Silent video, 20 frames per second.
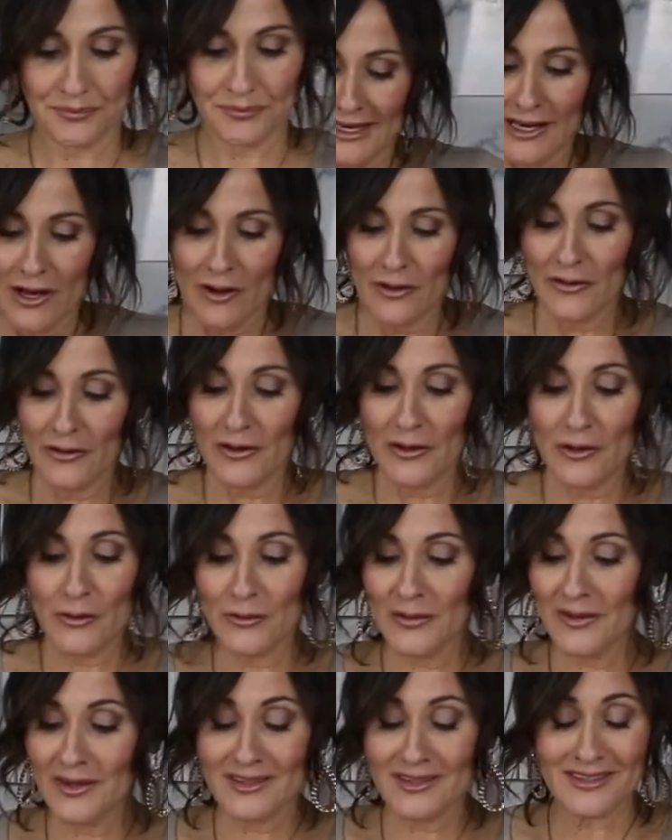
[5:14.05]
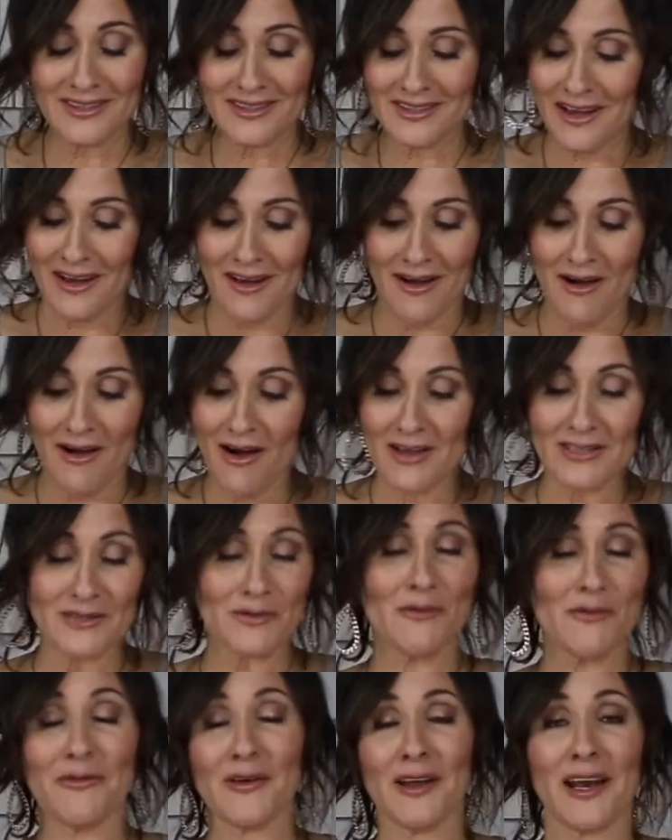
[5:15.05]
Now, this is
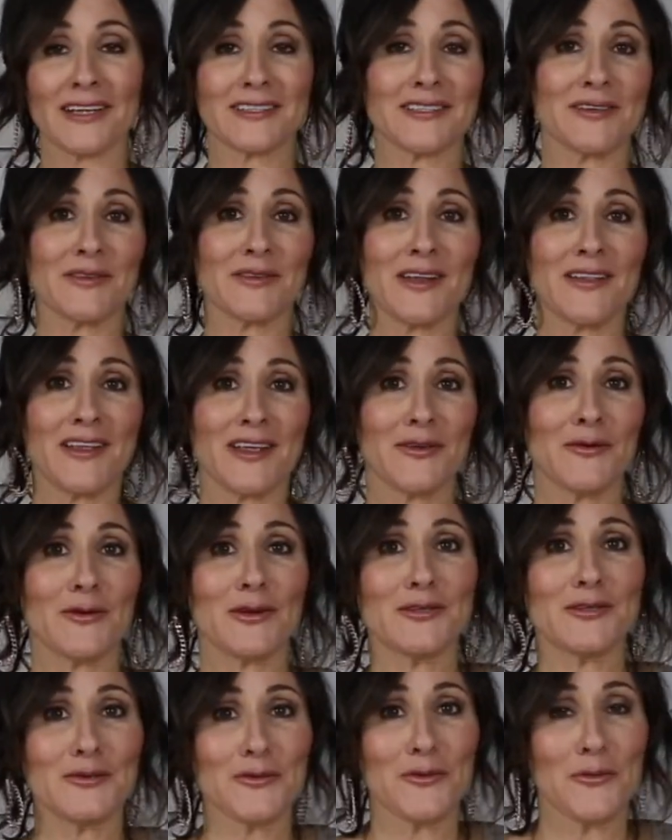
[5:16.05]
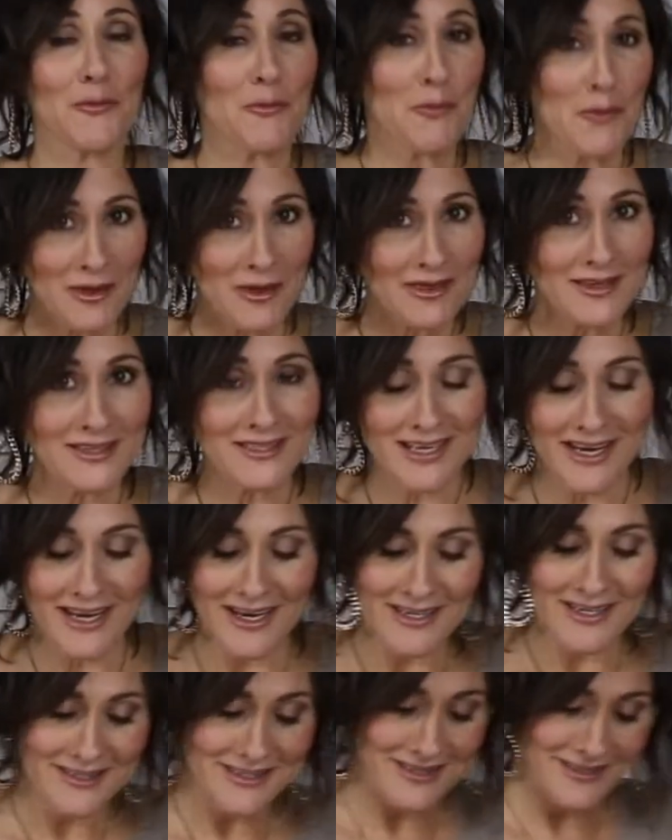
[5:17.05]
also a fun activity that you can do with a
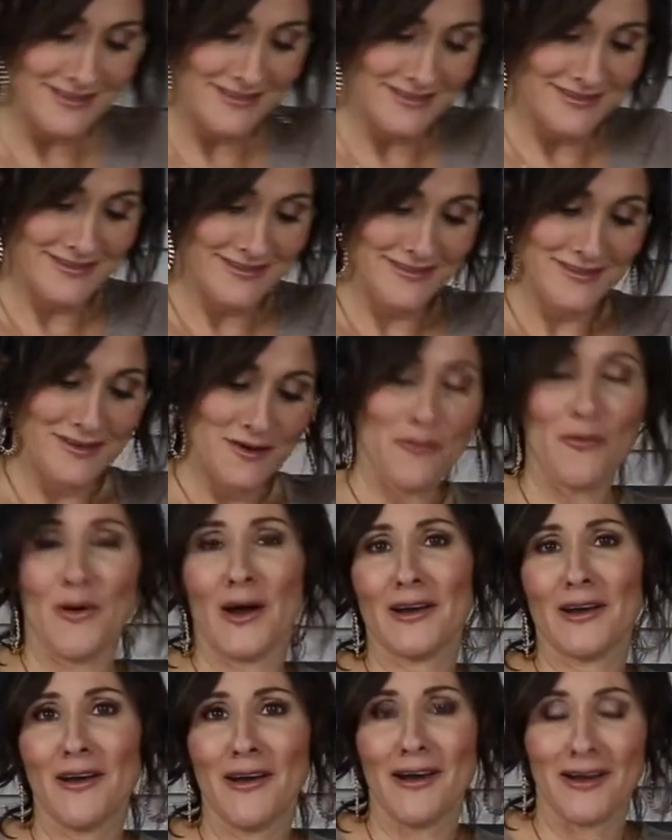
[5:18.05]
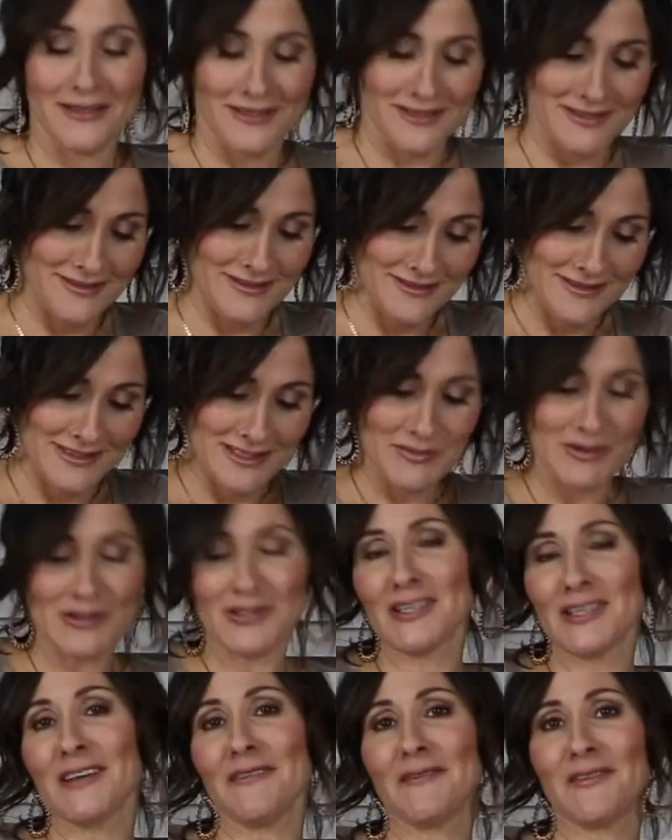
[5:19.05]
date. Why not?
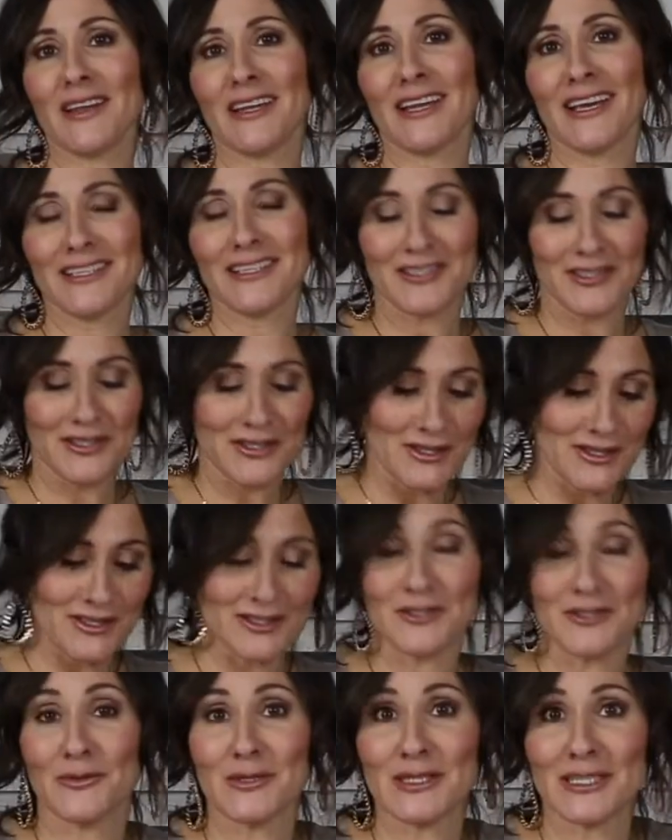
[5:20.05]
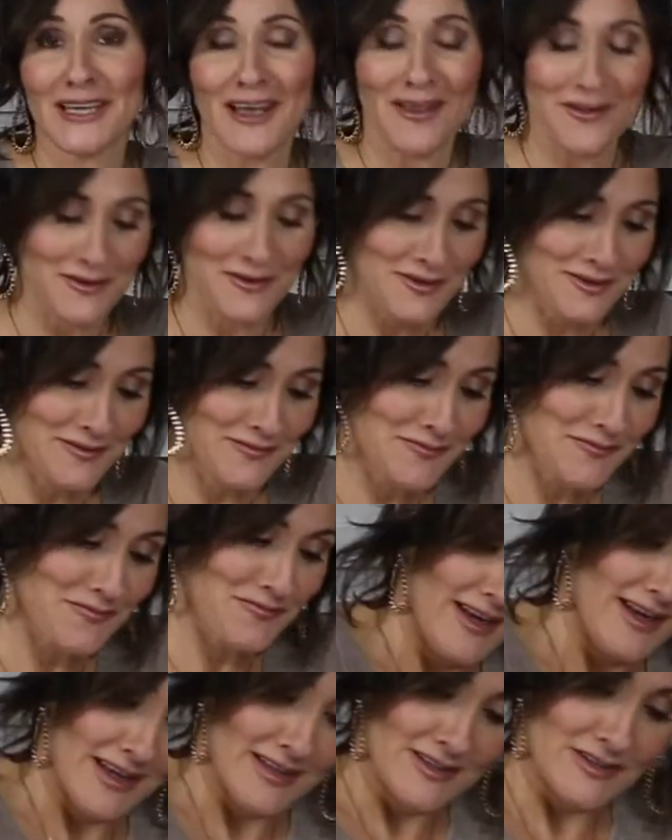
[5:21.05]
Especially if they like to cook, do it together.
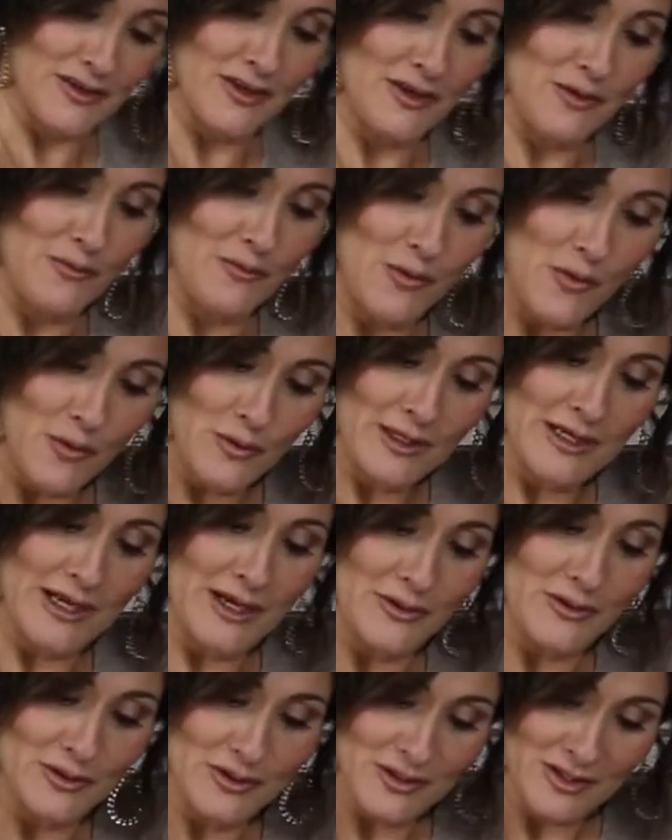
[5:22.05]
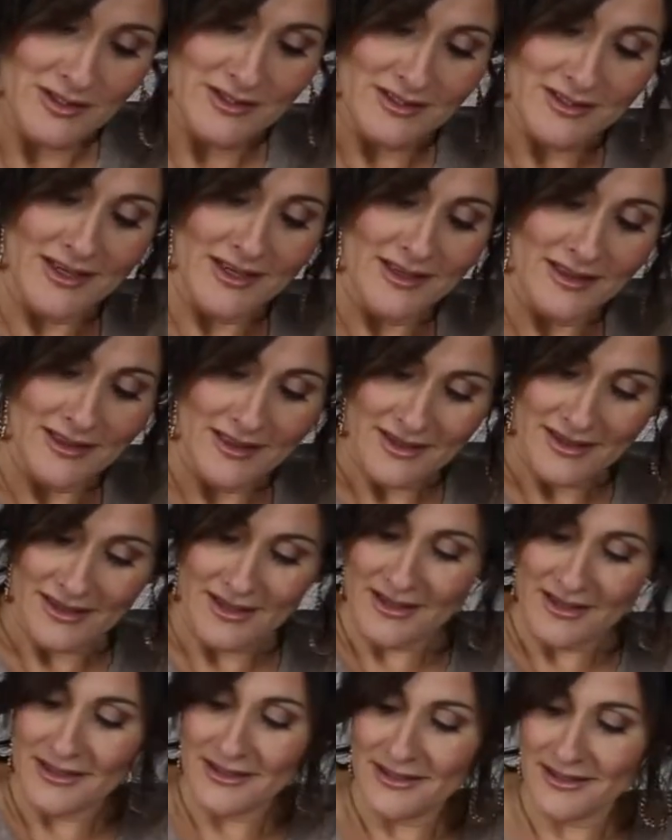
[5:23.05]
So you're gonna roll it out just like
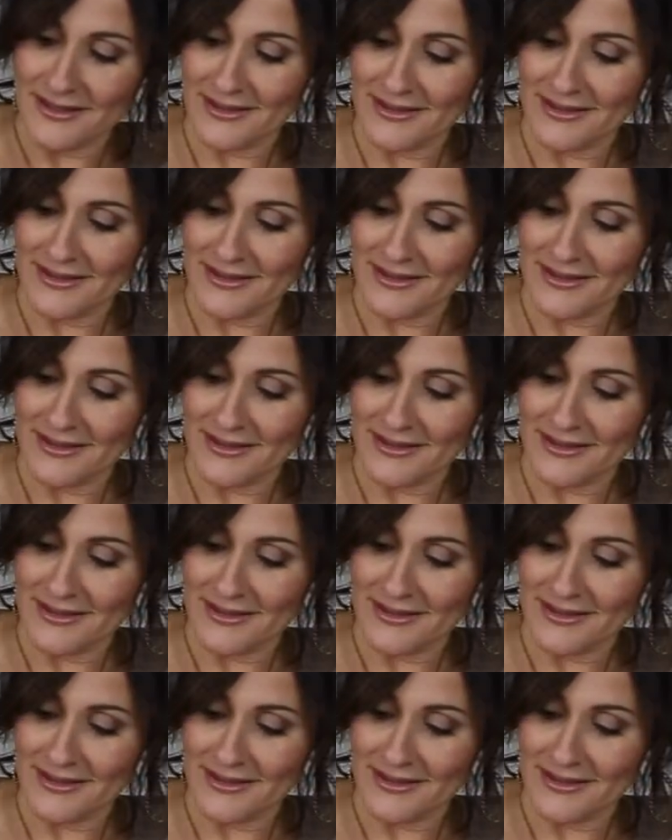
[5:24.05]
this.